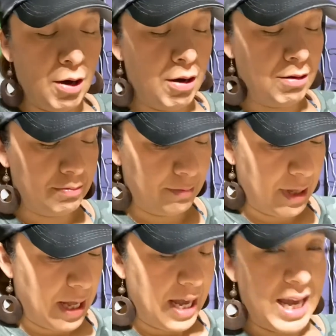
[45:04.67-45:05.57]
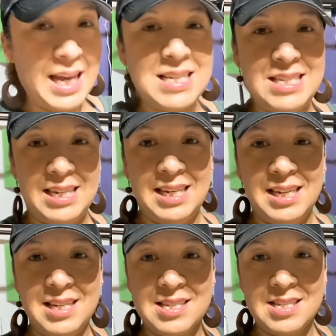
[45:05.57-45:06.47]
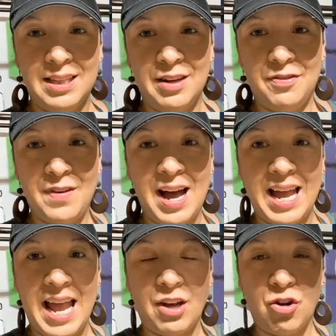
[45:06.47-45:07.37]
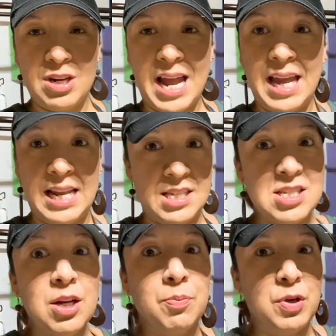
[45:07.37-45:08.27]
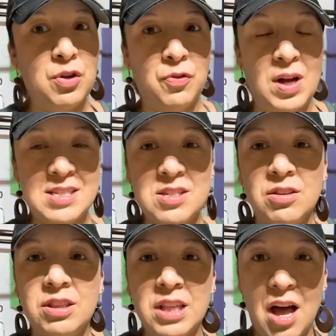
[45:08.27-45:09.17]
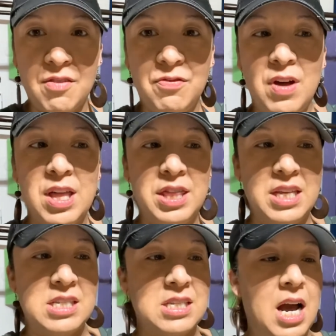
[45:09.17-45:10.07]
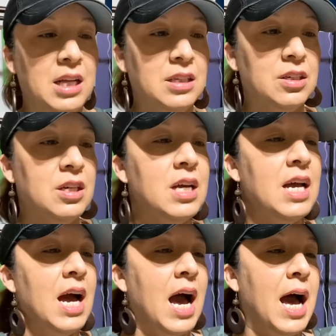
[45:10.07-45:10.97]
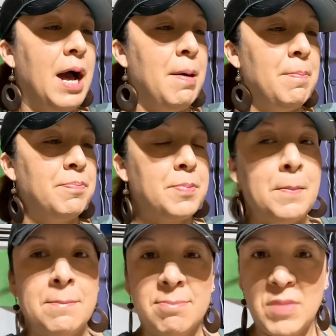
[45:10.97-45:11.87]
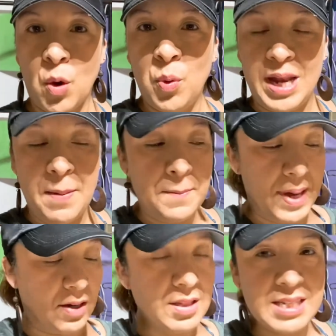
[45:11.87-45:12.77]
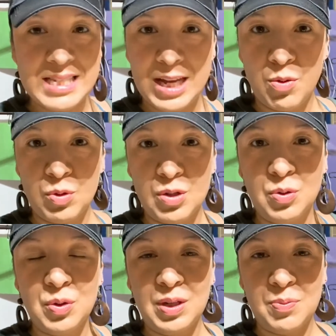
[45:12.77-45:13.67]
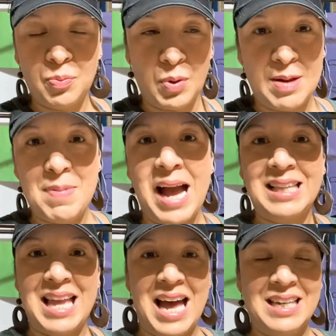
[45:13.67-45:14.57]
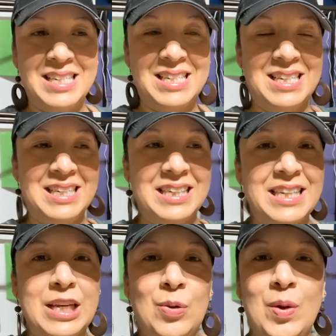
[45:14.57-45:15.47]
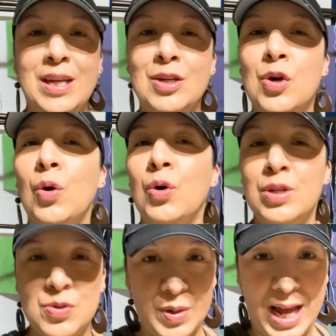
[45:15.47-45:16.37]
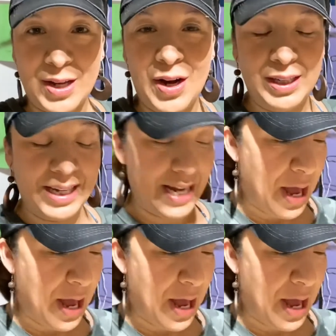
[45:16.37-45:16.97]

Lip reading: Oh, it did solidify and create, it's still beautiful. I still love this color. When it melts, it will bring back that liquid gold is what I call it.